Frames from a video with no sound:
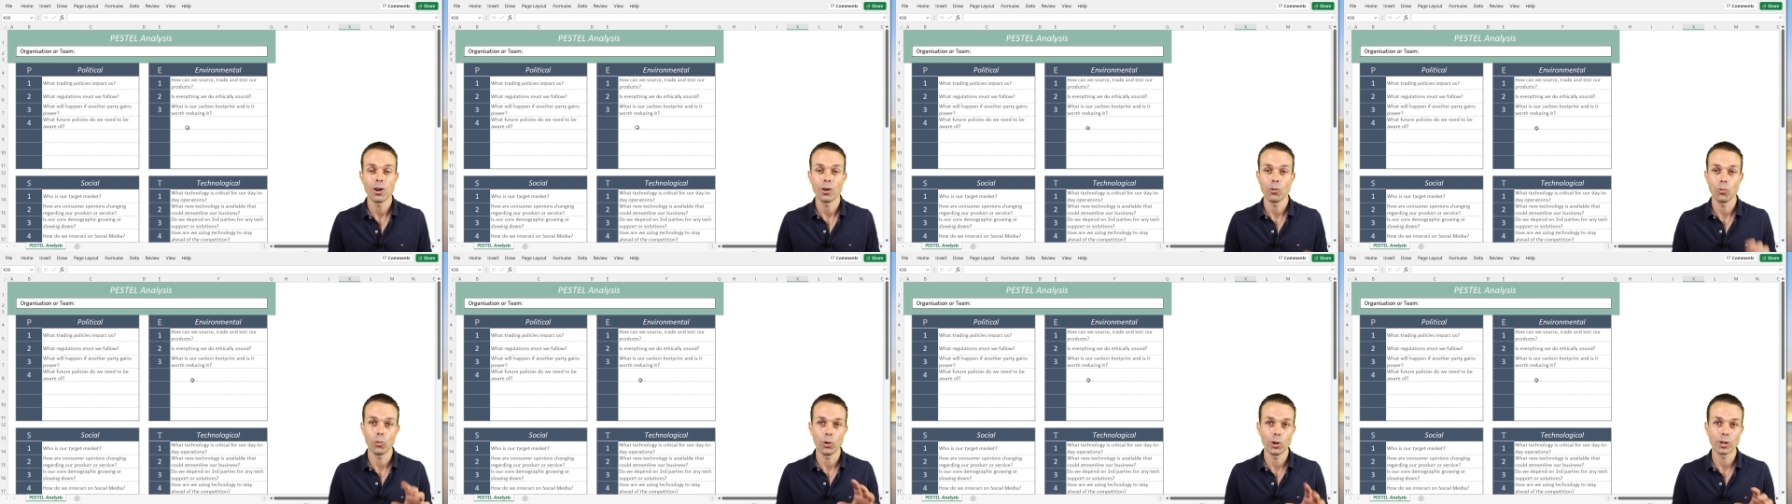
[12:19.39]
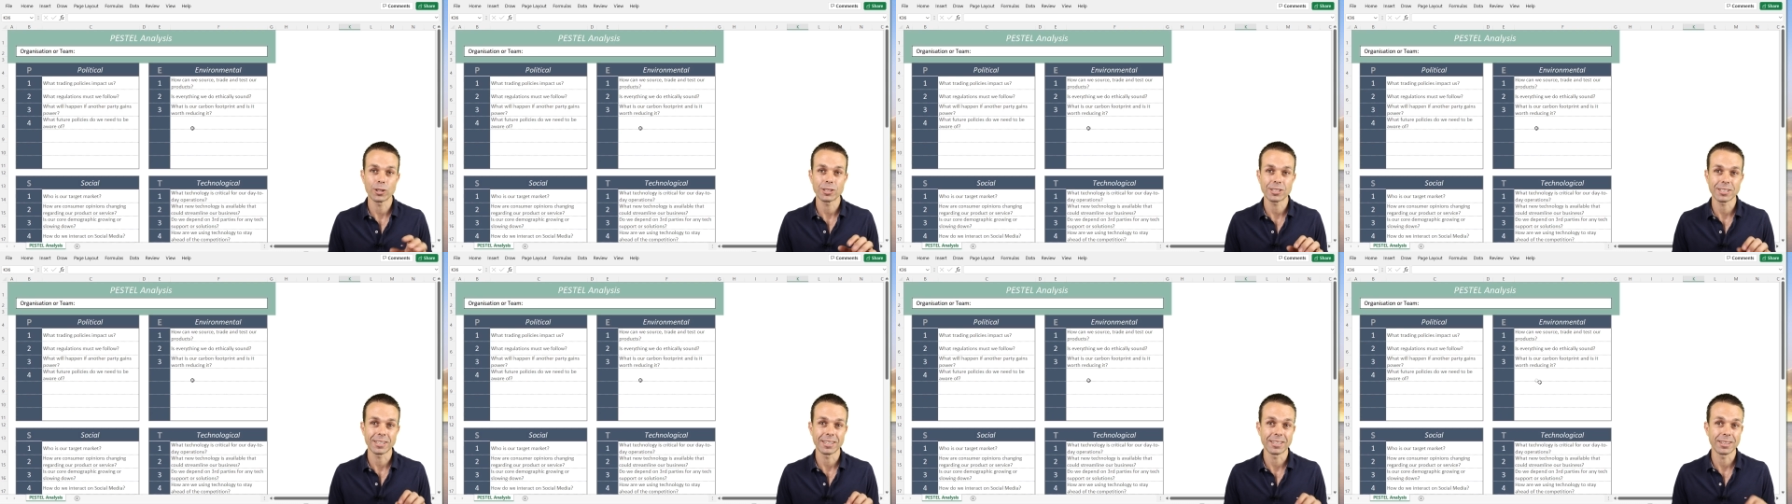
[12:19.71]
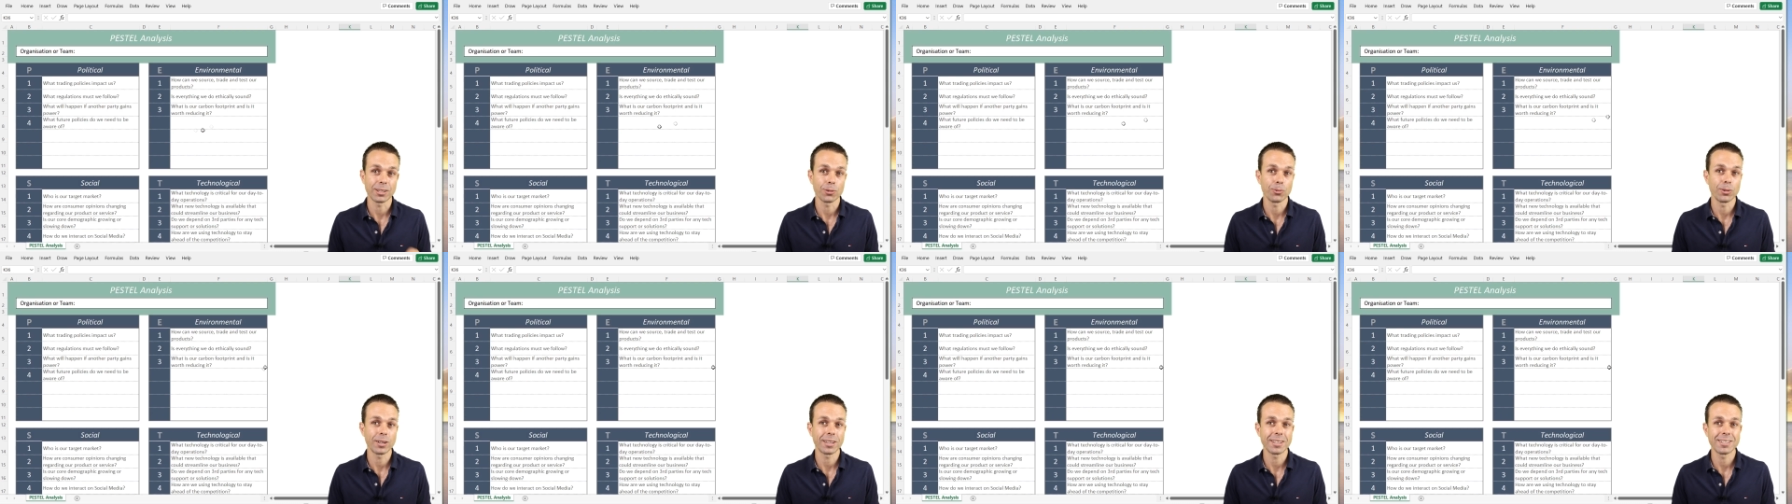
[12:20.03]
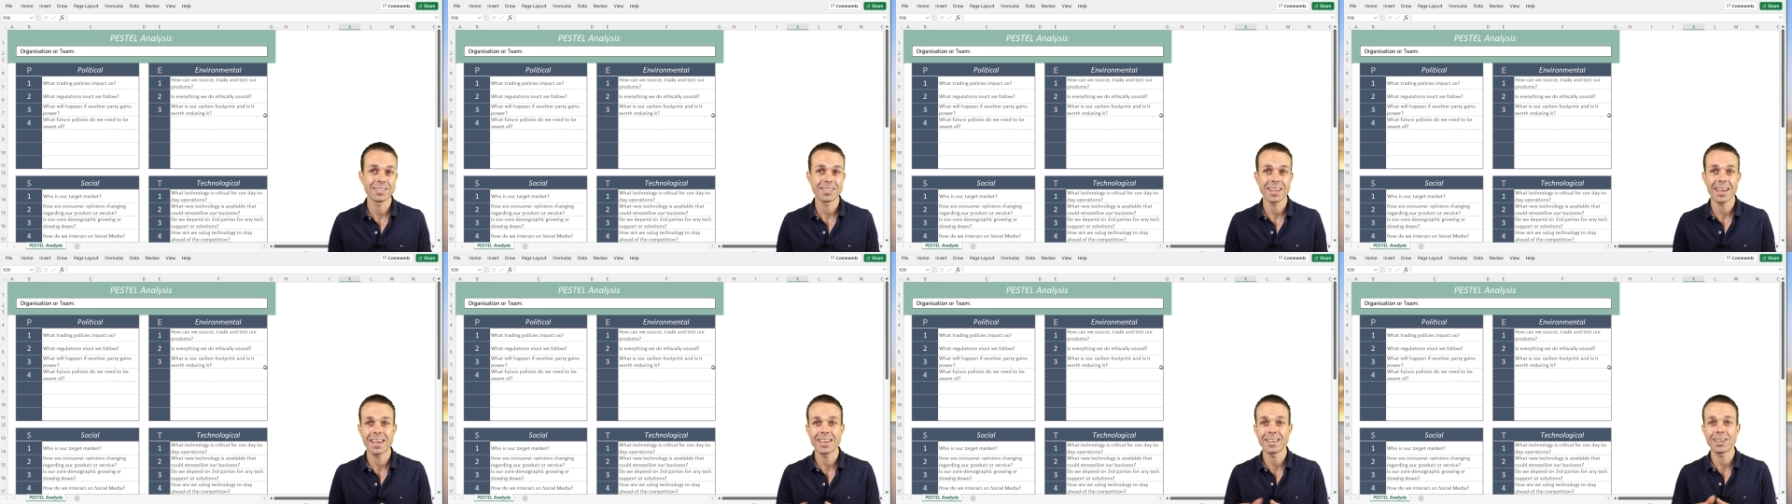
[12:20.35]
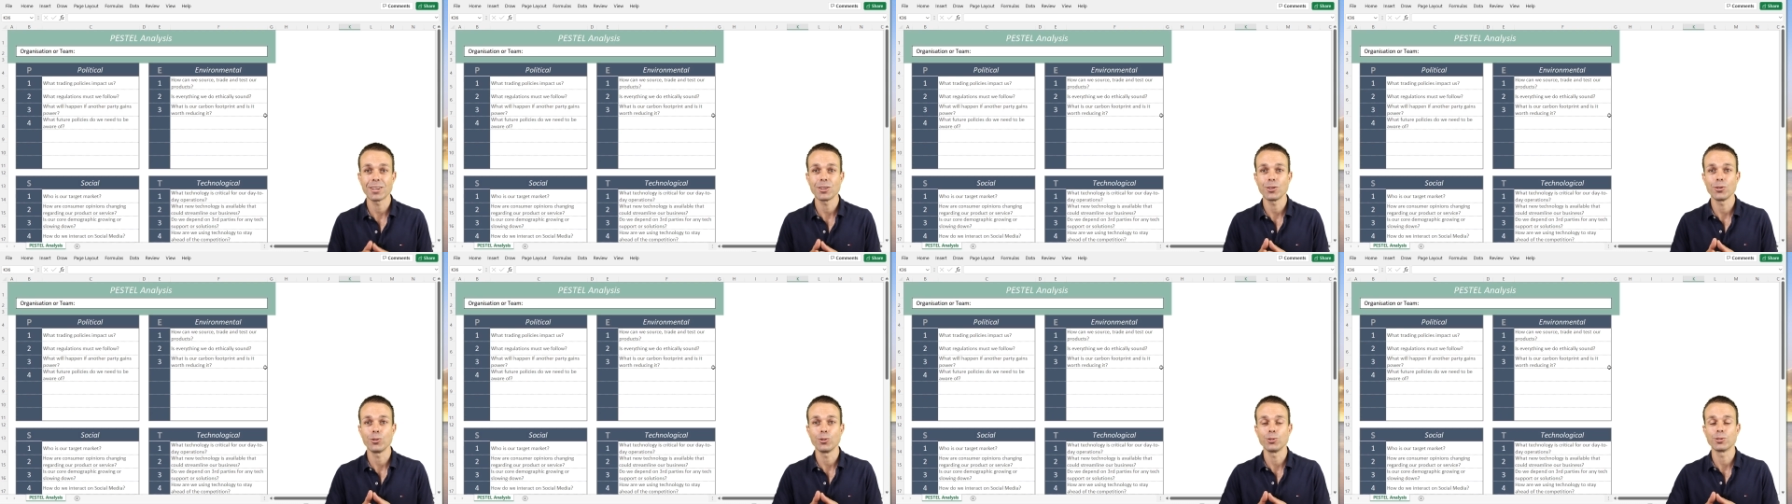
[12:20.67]
worksheet that we can take
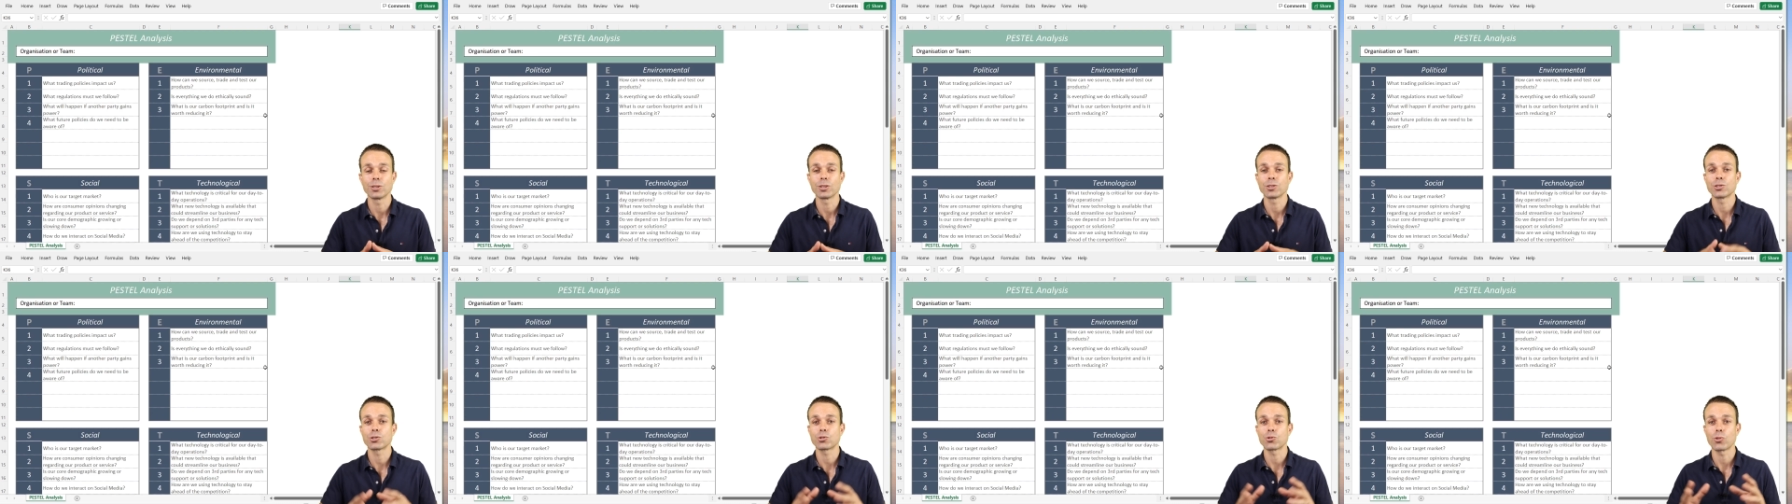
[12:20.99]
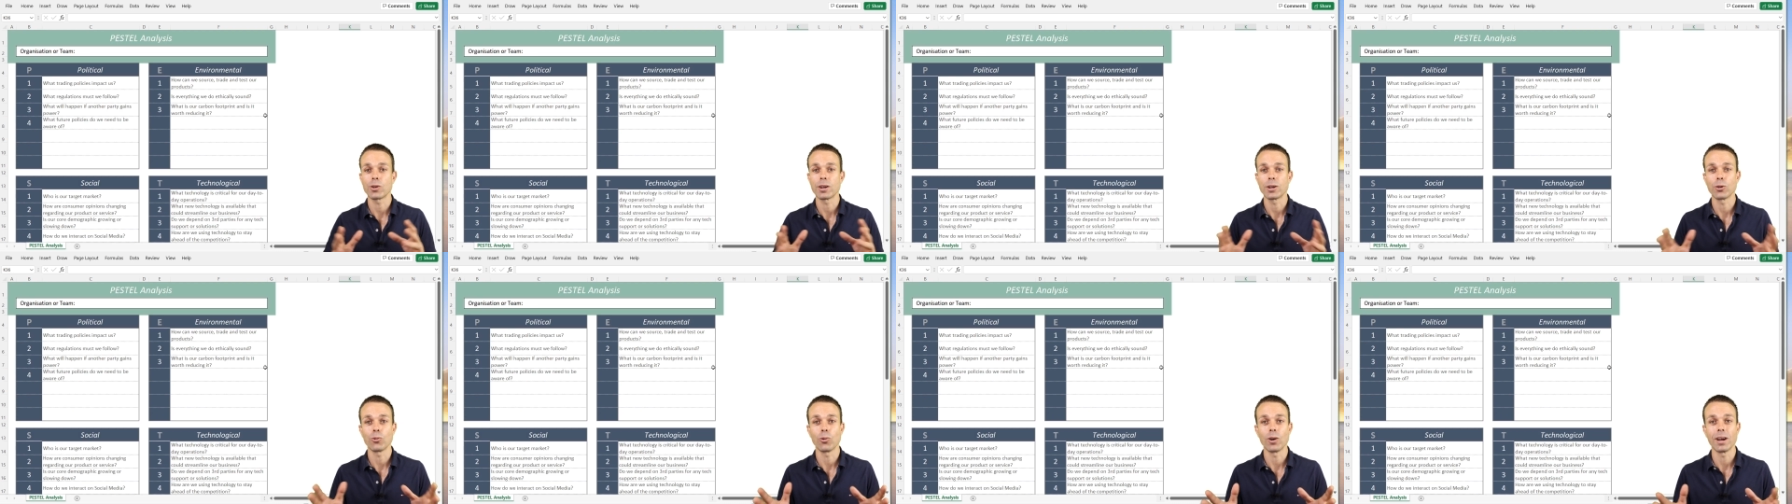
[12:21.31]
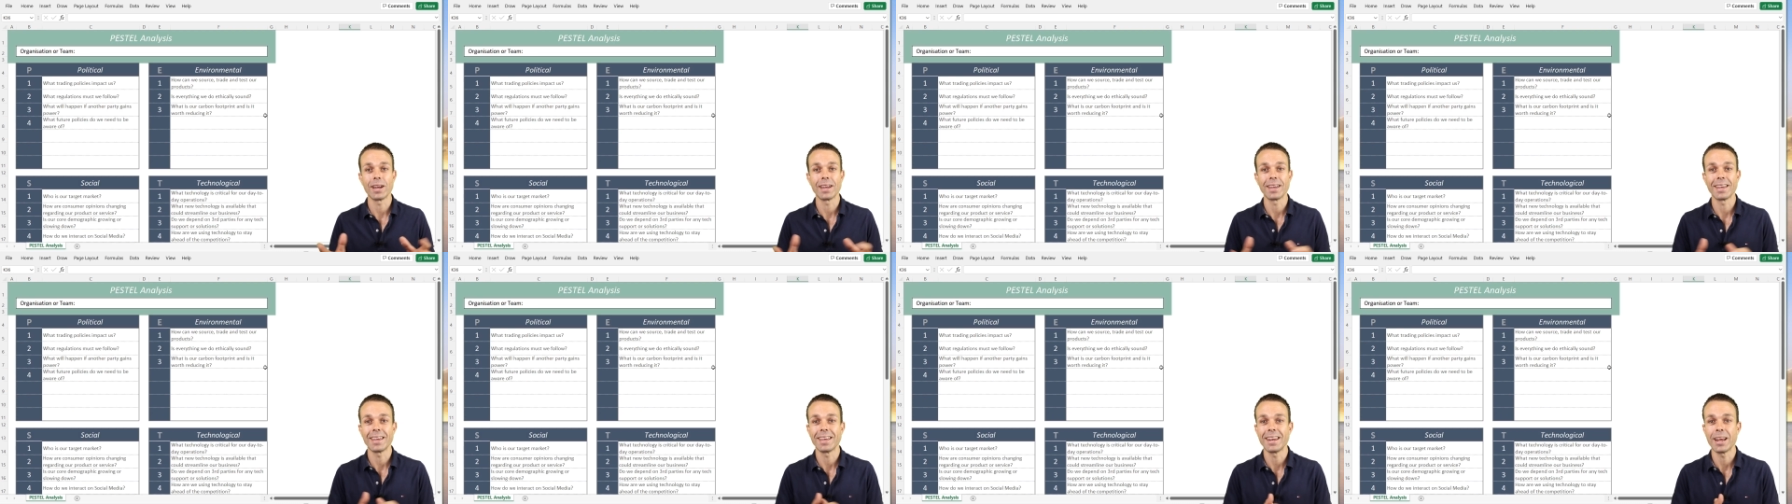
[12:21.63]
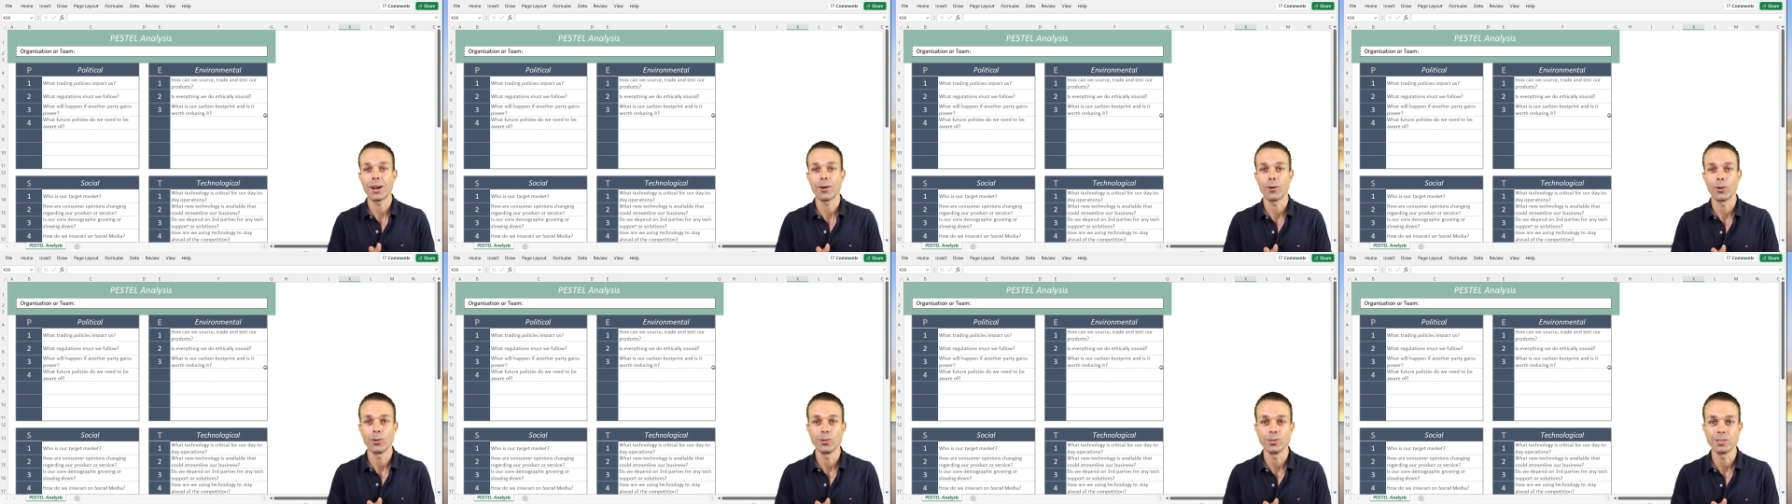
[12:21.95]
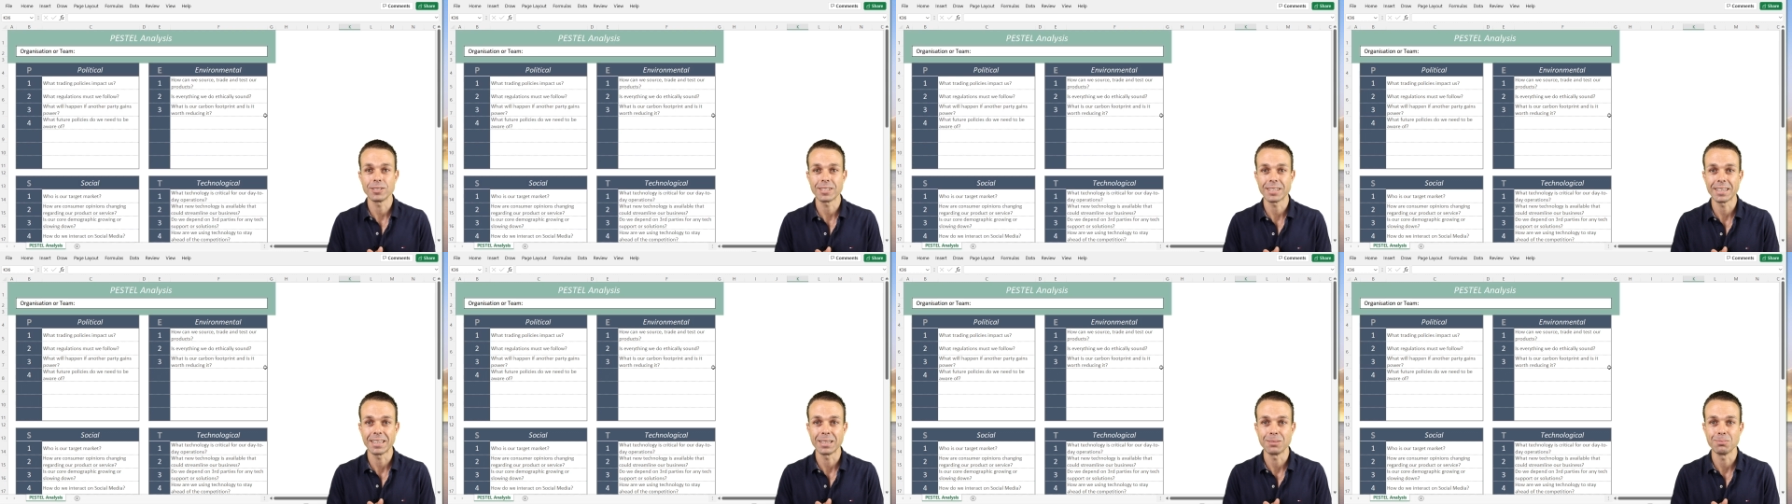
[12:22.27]
and use straight away in our own
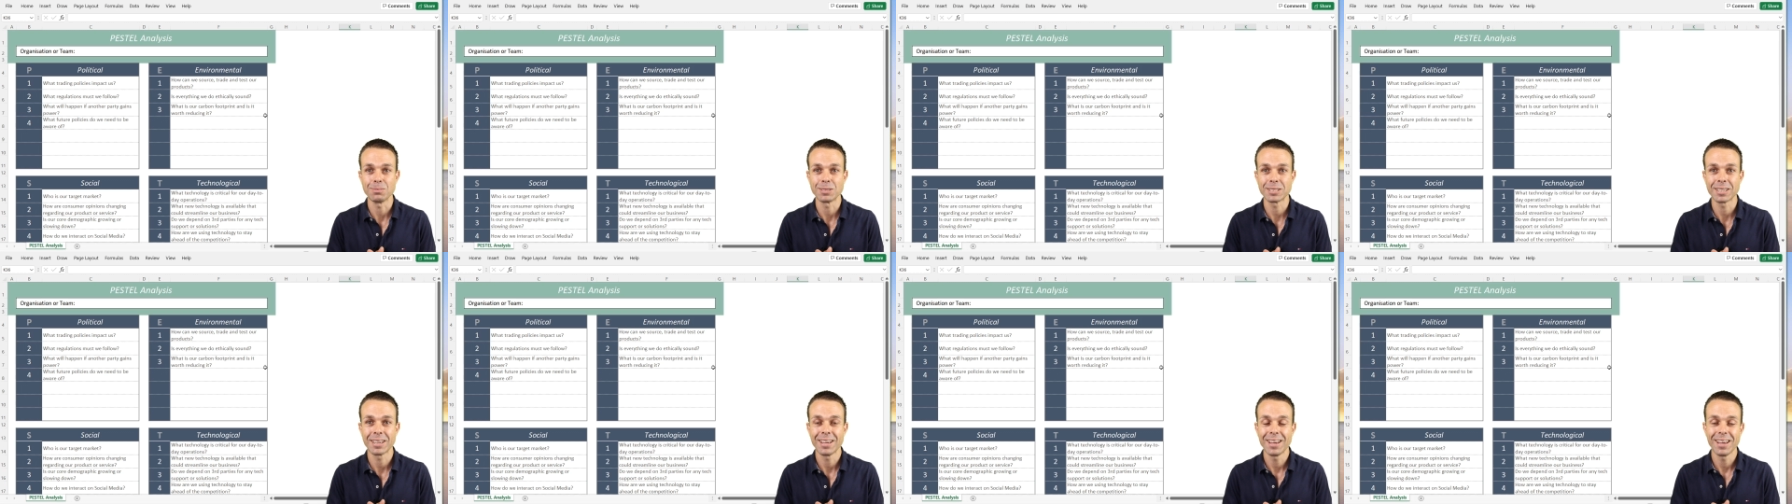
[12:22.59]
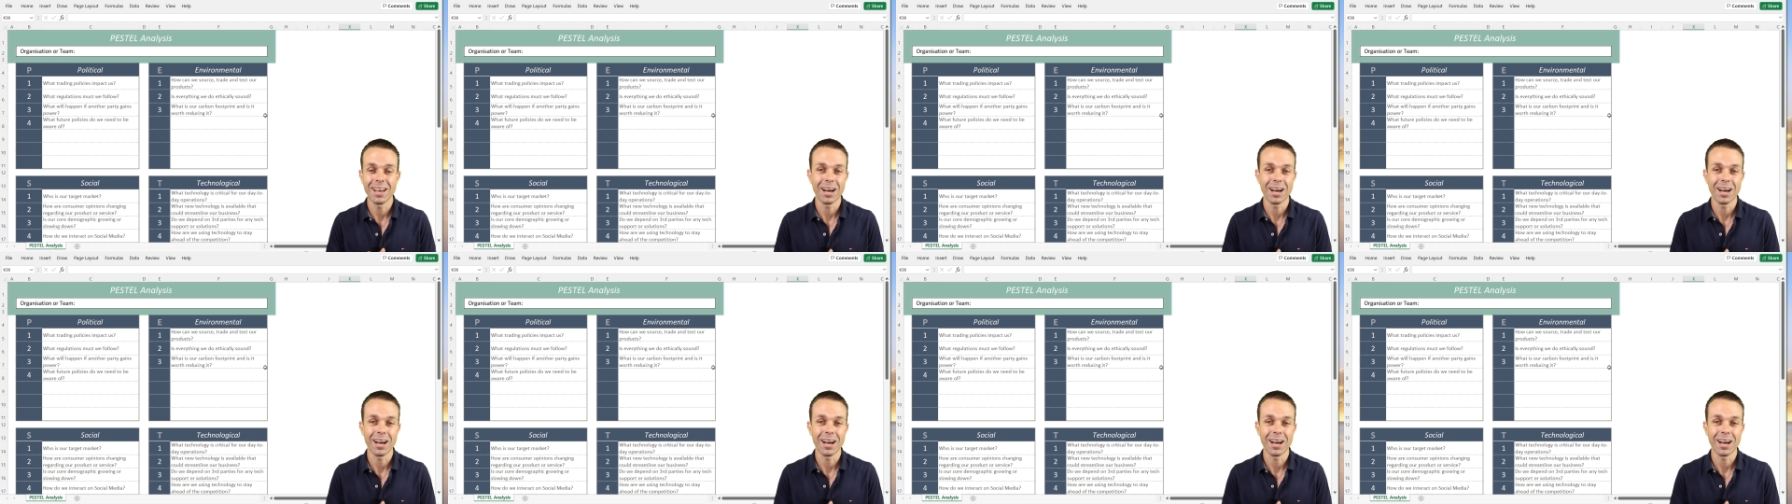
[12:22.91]
teams.